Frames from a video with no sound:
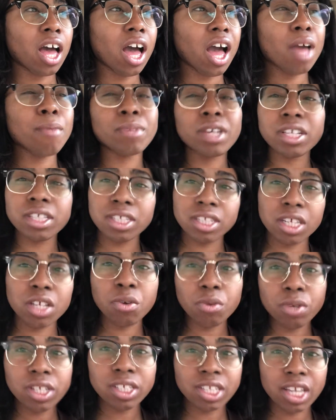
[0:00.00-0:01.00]
I'm
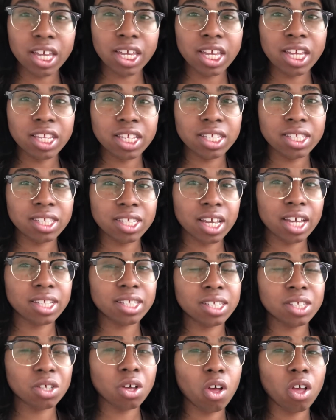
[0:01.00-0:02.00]
considering taking this
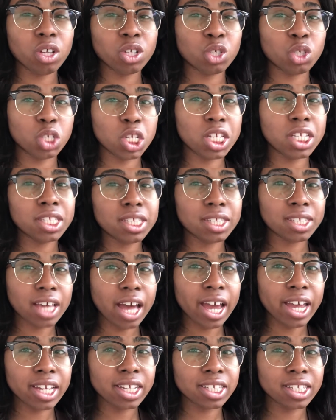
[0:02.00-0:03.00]
test. It's called
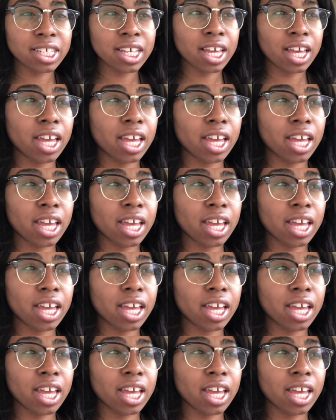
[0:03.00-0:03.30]
GeneSight.